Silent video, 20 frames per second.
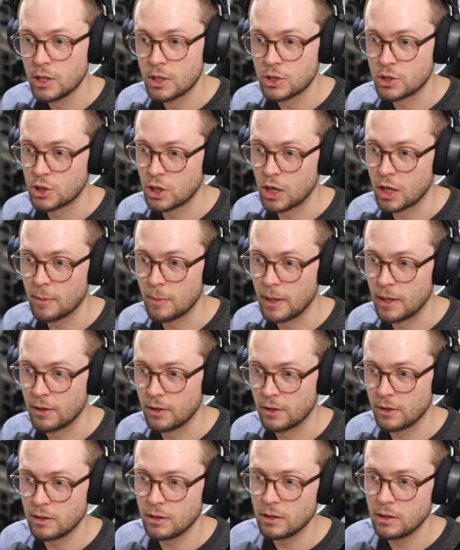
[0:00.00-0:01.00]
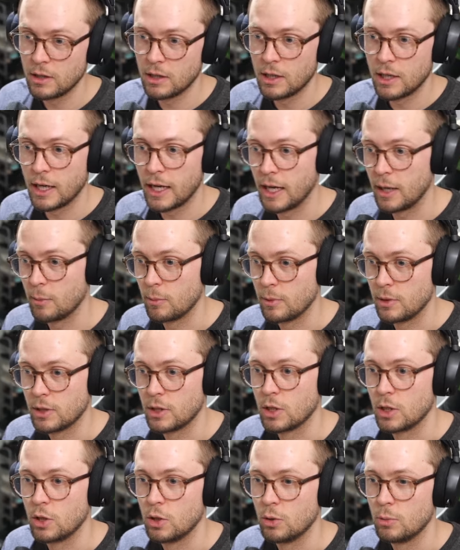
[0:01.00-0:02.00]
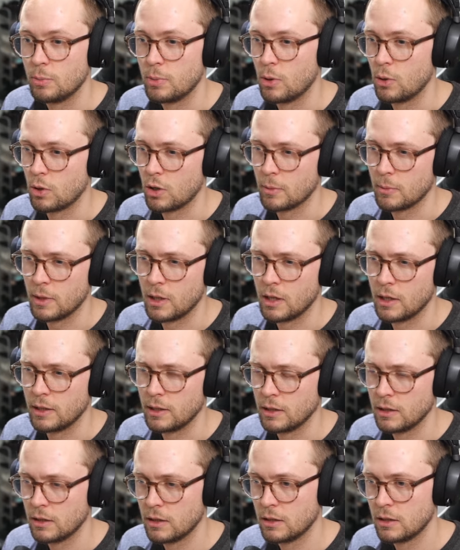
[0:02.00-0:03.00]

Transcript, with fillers: Charmander, and we go Pokemon